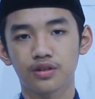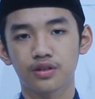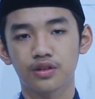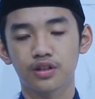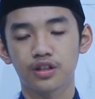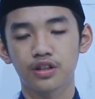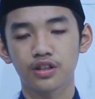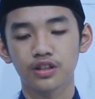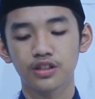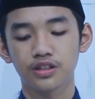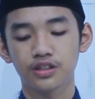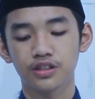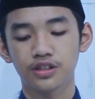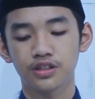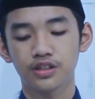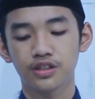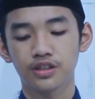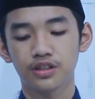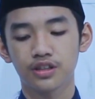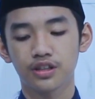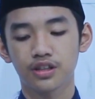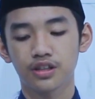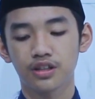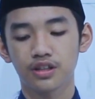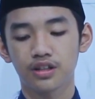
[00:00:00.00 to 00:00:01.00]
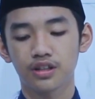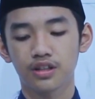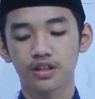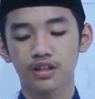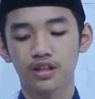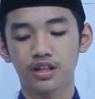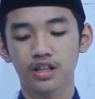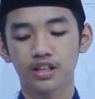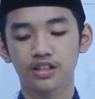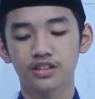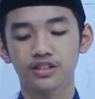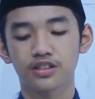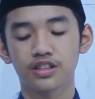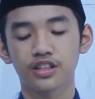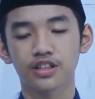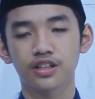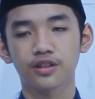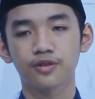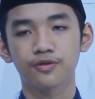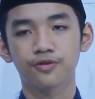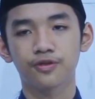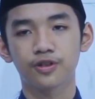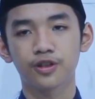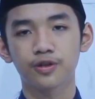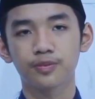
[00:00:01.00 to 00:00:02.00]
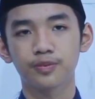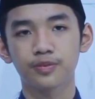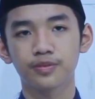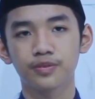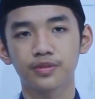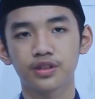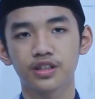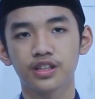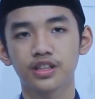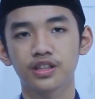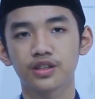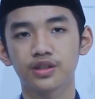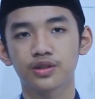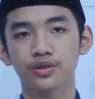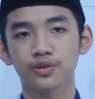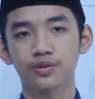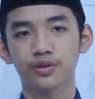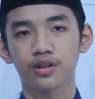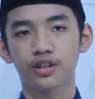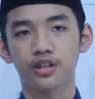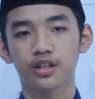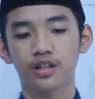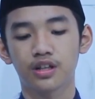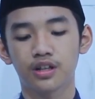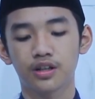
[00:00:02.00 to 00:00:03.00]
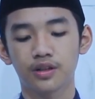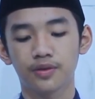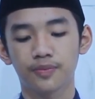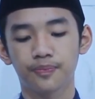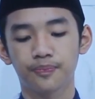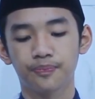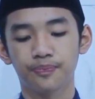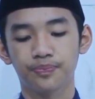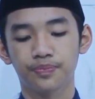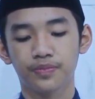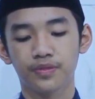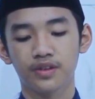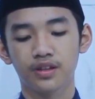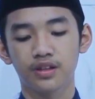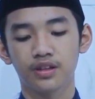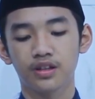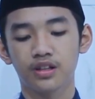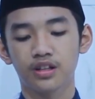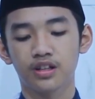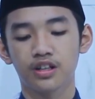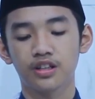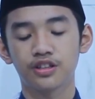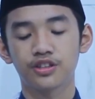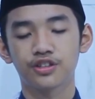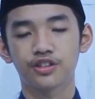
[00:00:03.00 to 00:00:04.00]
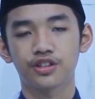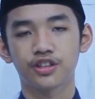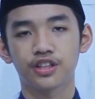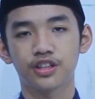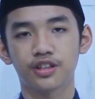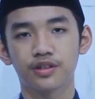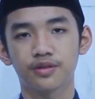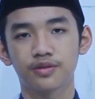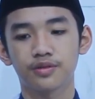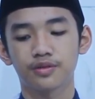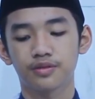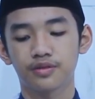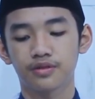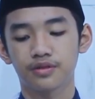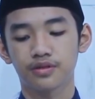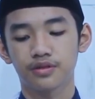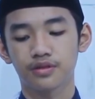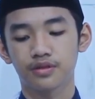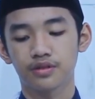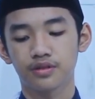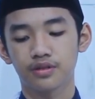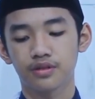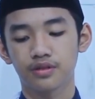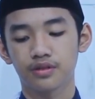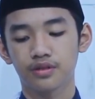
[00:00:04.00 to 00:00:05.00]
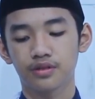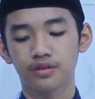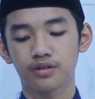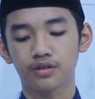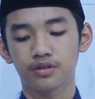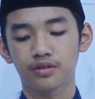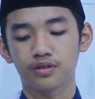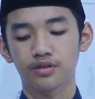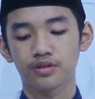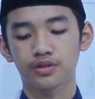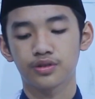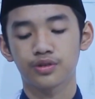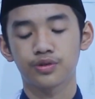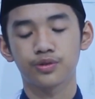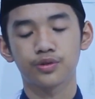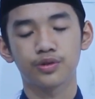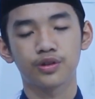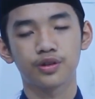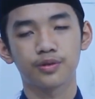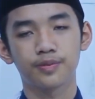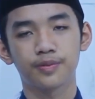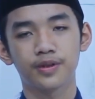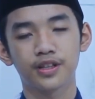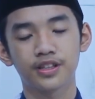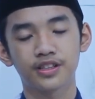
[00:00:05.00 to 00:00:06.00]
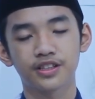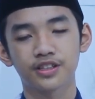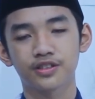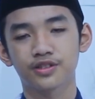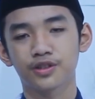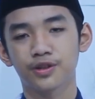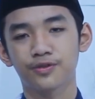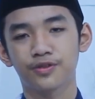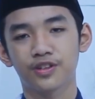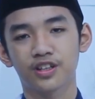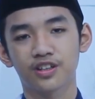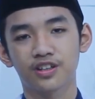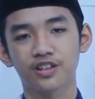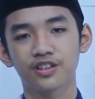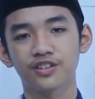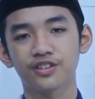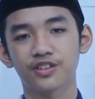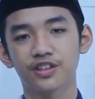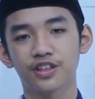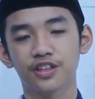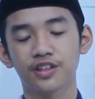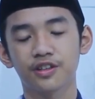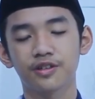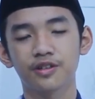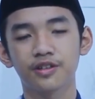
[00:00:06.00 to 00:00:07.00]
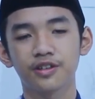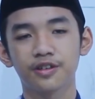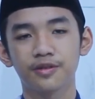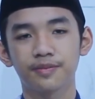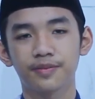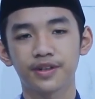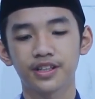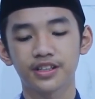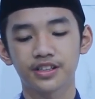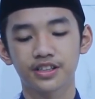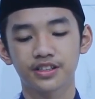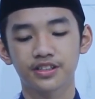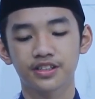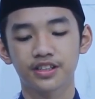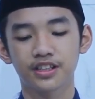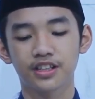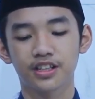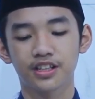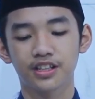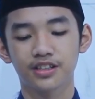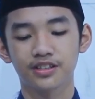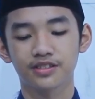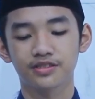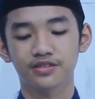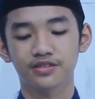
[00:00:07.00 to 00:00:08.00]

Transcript: knowledge and sticking firmly to our country, to the basis of our country, Pancasila.